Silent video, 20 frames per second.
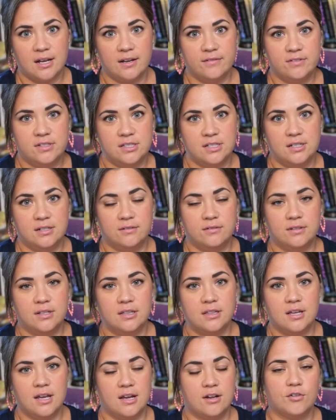I've seen
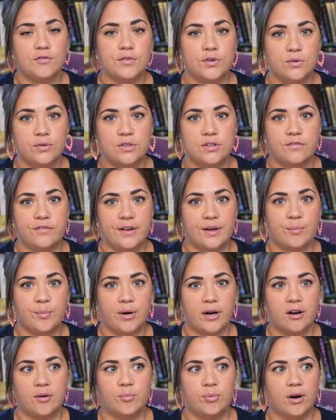The Interview with the
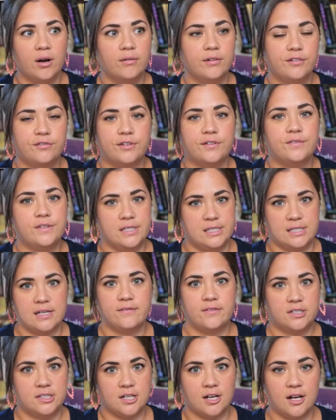Vampire probably
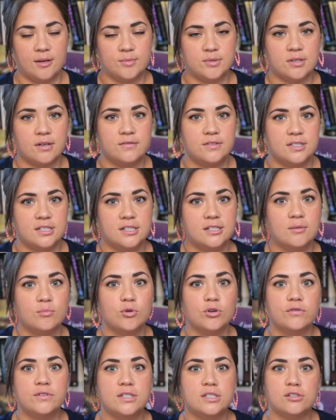57 times. I've seen the
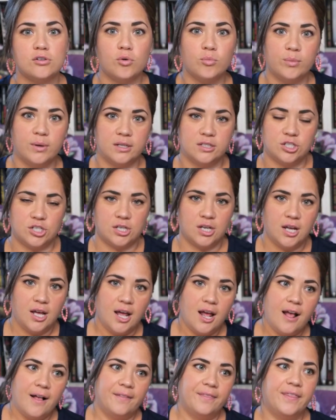movie so much
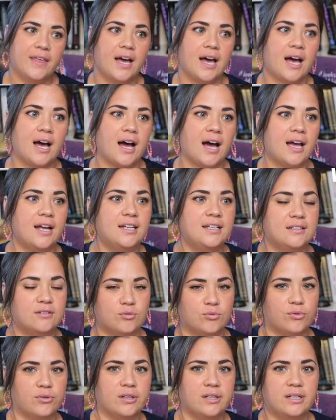that I
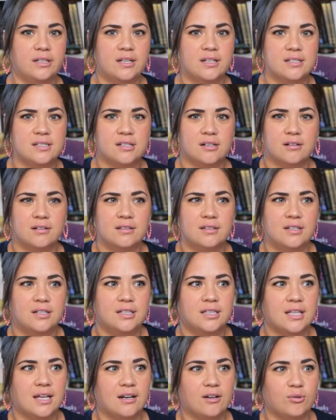didn't really necessarily
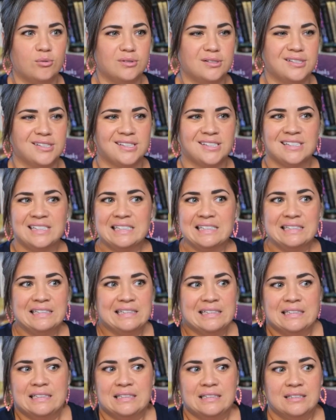think that it was,
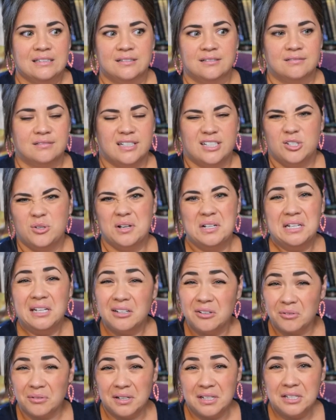like, do I
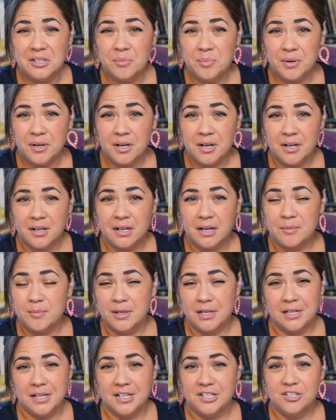need to read the book? I
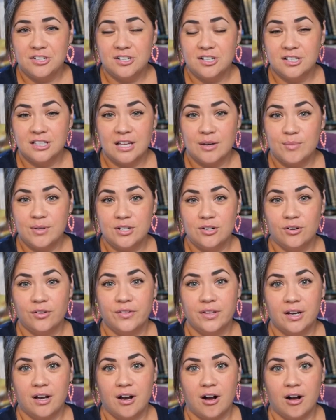mean, I guess you can let me know
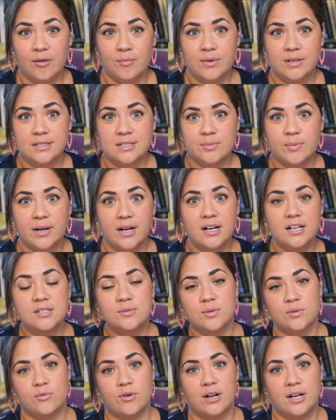in the comments. My
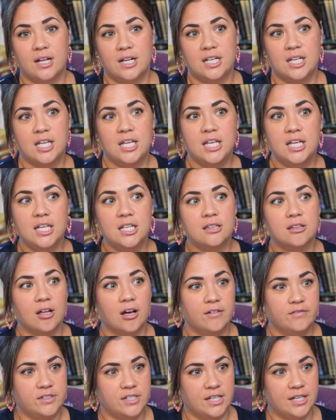husband read it and he
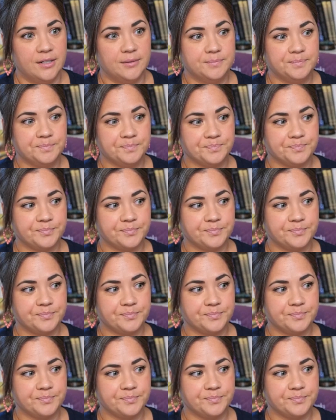loved it.